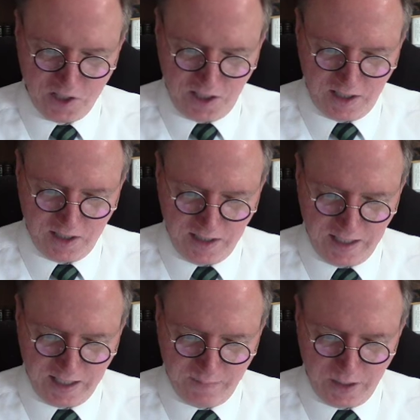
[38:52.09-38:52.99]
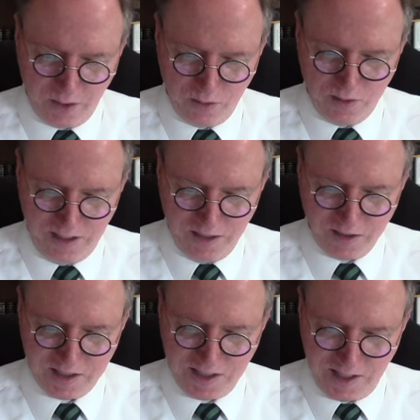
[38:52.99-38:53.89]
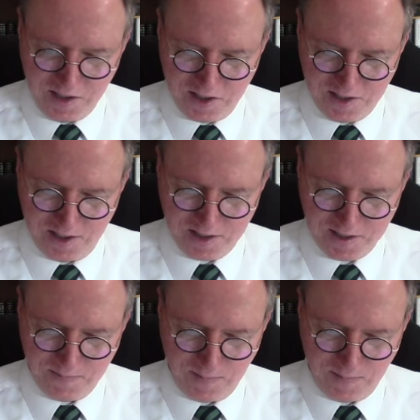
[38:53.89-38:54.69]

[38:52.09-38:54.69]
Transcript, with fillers: China out of my own inner consciousness,